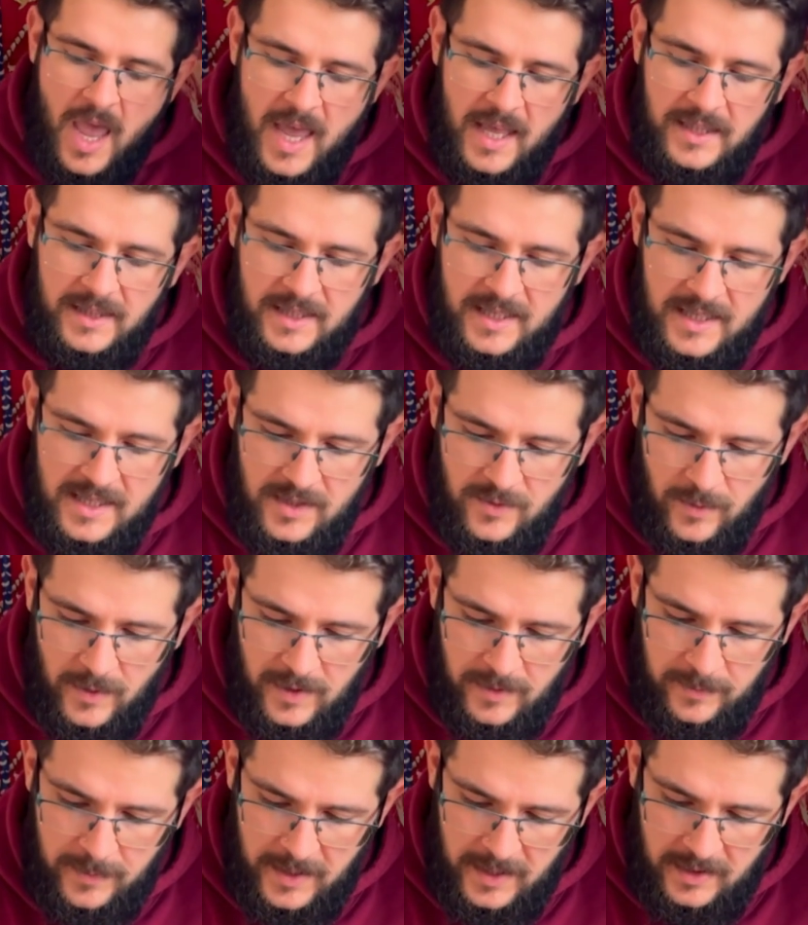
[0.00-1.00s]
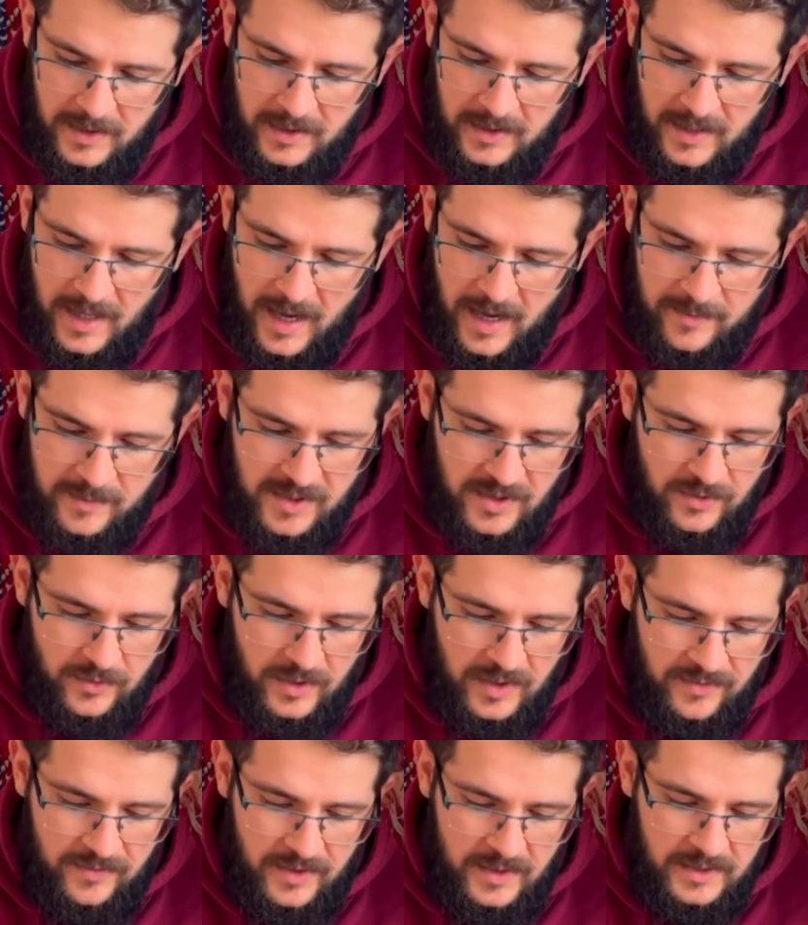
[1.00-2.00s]
these will be the times to
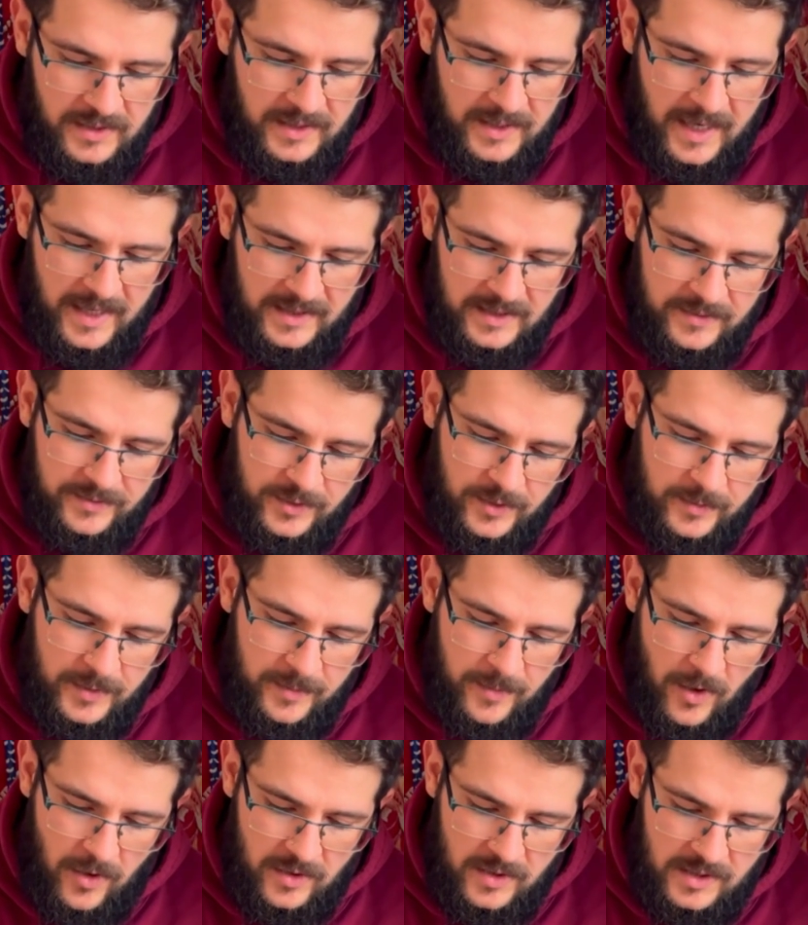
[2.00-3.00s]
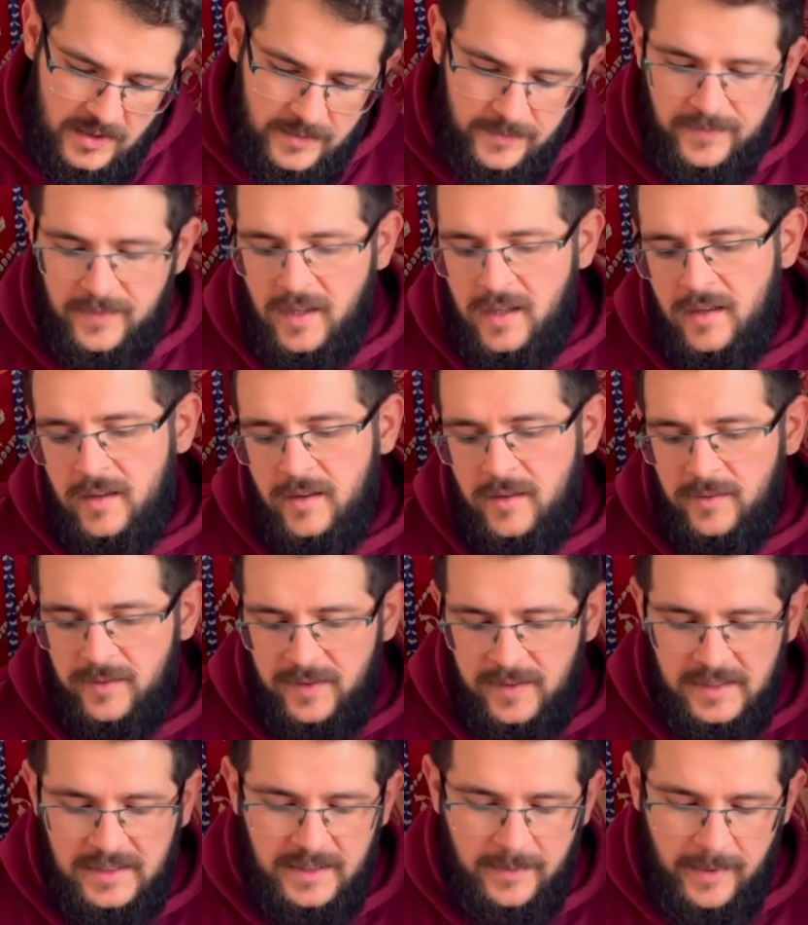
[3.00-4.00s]
reveal an item from the box. Feel
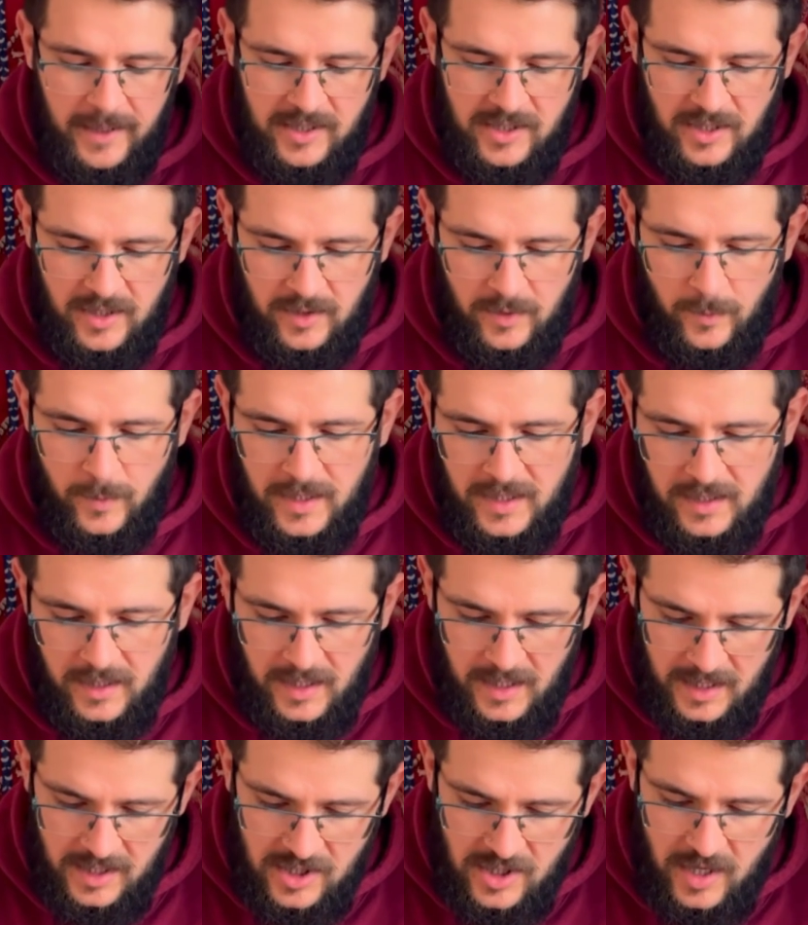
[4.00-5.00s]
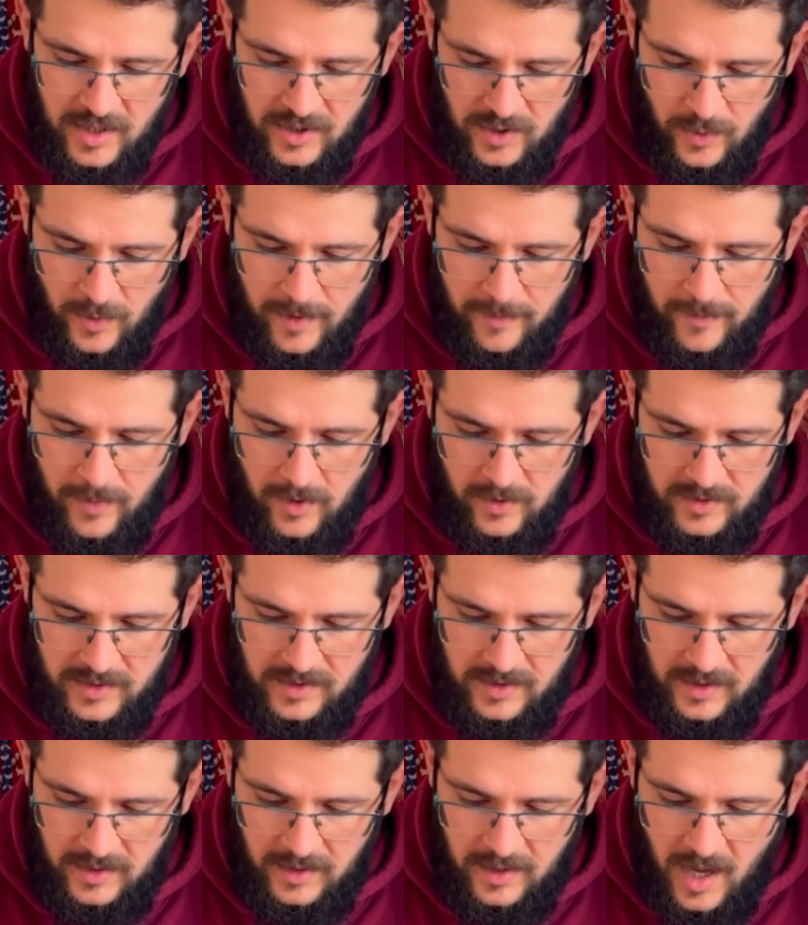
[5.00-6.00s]
the magic. With each new
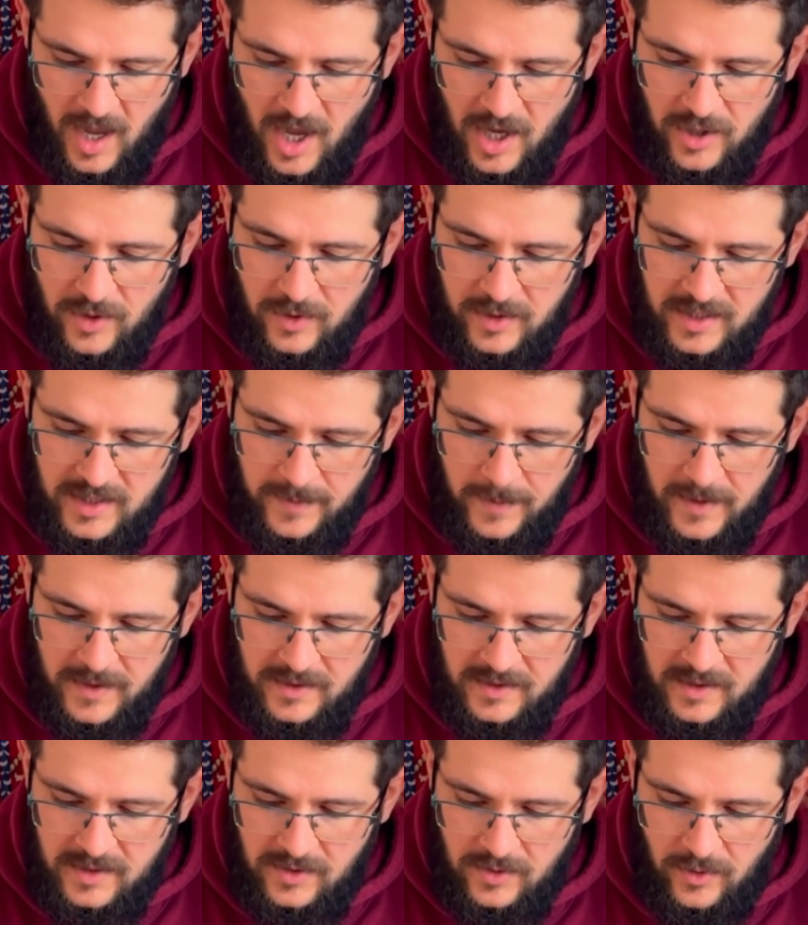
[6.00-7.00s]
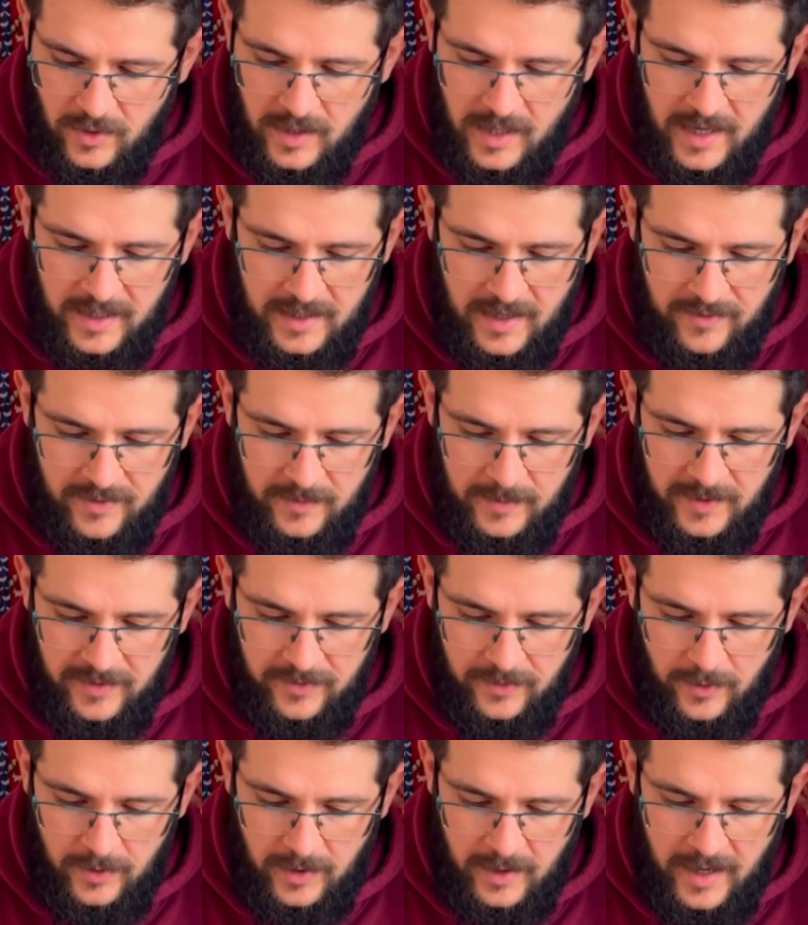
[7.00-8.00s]
unboxing, you'll experience the story like never
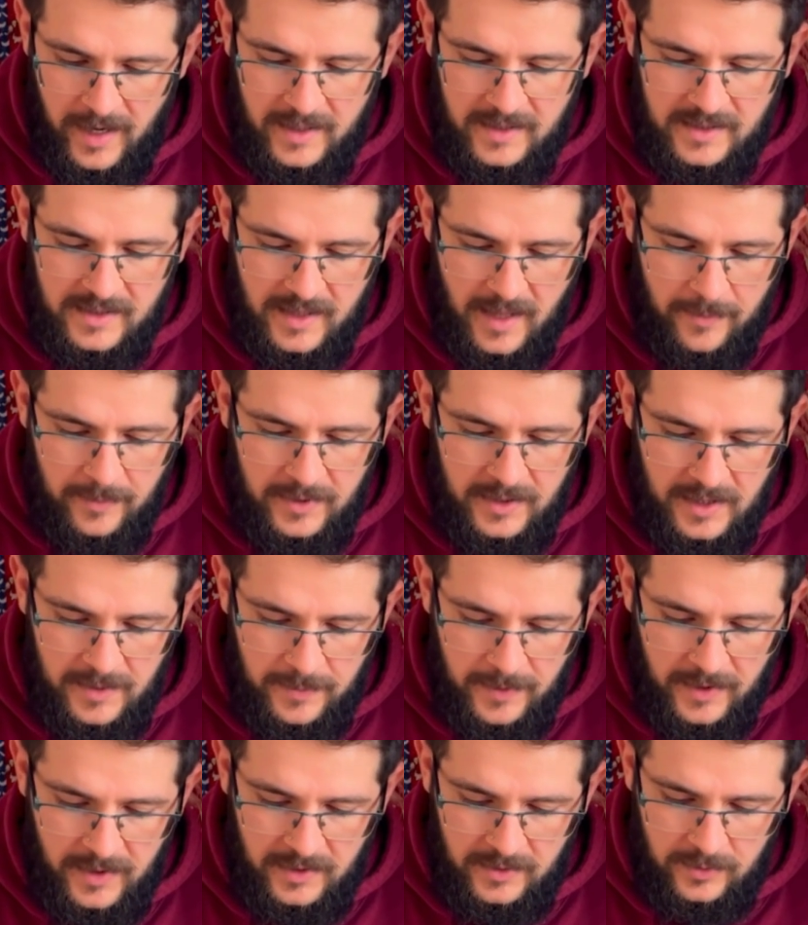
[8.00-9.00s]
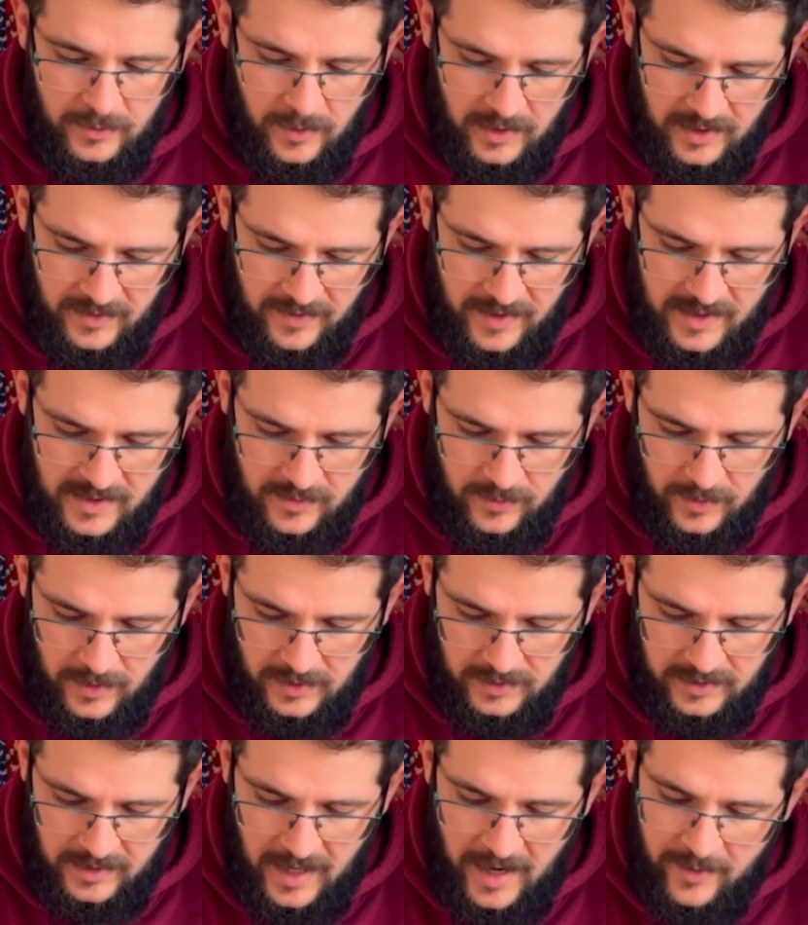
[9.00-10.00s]
before and step deeper into Olivia's world.
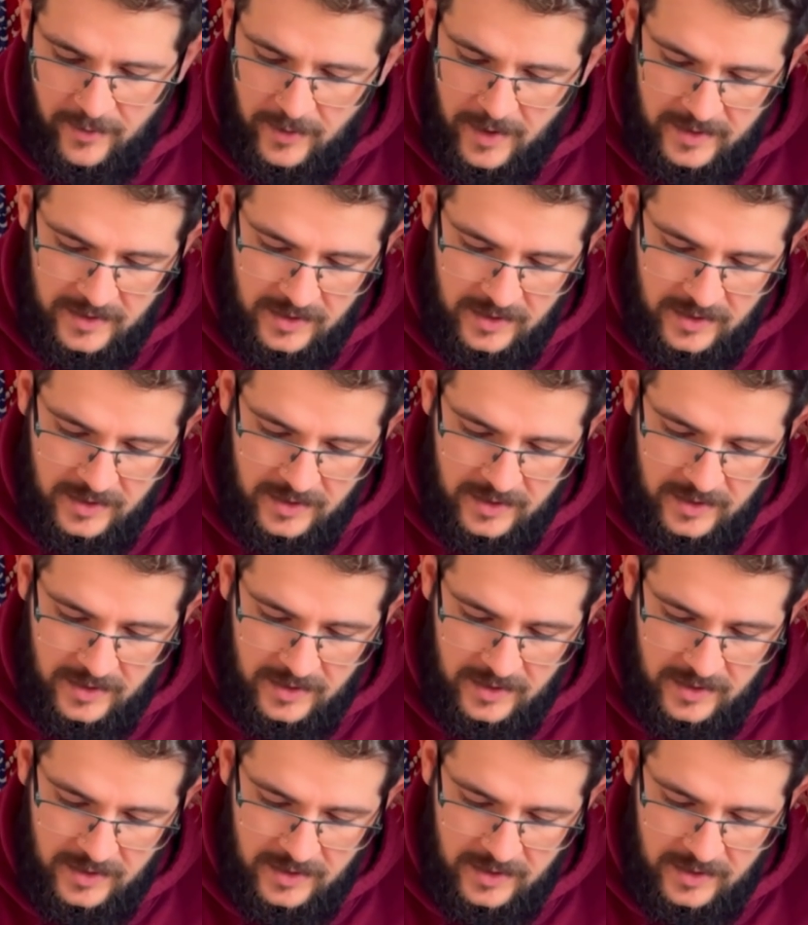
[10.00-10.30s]
Are you ready